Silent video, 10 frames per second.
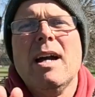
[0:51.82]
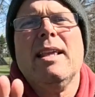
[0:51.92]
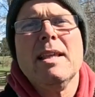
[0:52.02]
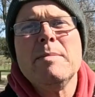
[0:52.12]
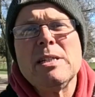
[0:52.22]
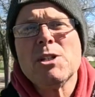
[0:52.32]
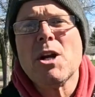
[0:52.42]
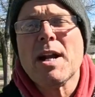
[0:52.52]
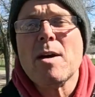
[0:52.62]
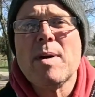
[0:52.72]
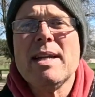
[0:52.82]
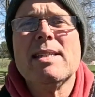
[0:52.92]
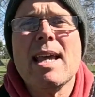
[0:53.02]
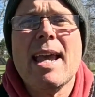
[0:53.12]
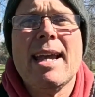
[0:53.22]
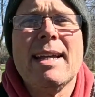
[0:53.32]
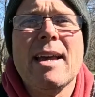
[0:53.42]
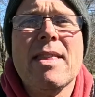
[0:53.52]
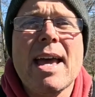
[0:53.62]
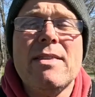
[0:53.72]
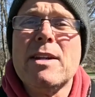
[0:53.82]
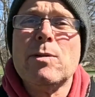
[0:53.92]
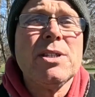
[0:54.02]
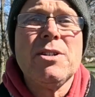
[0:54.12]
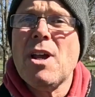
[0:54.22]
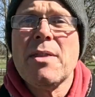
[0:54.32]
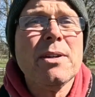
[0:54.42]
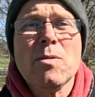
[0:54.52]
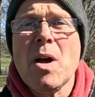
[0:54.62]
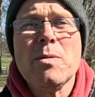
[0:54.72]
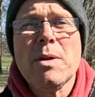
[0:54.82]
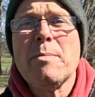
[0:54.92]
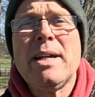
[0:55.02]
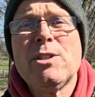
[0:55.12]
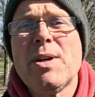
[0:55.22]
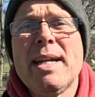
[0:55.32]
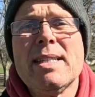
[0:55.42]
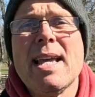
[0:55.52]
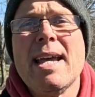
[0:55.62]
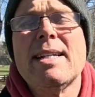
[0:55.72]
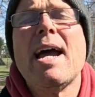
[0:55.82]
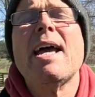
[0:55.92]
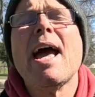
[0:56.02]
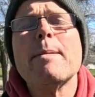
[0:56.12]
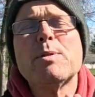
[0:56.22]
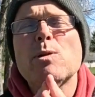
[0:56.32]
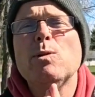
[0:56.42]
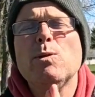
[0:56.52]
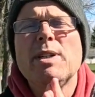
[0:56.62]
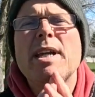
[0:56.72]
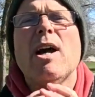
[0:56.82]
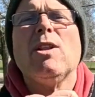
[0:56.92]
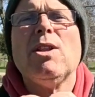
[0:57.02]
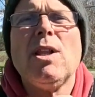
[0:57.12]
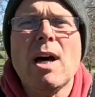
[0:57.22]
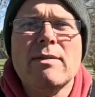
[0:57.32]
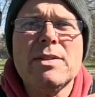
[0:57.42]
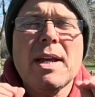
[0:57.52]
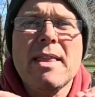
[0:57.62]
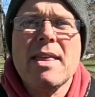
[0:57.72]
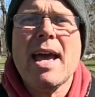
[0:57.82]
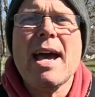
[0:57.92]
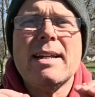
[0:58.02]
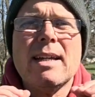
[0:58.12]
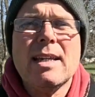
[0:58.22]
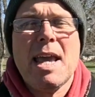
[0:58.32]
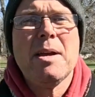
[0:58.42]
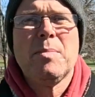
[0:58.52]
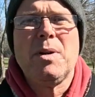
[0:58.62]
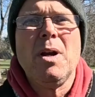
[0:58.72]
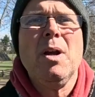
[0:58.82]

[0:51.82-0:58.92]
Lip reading: right, let me start out by saying that there was nothing wrong with my Transcend. I absolutely loved that camper.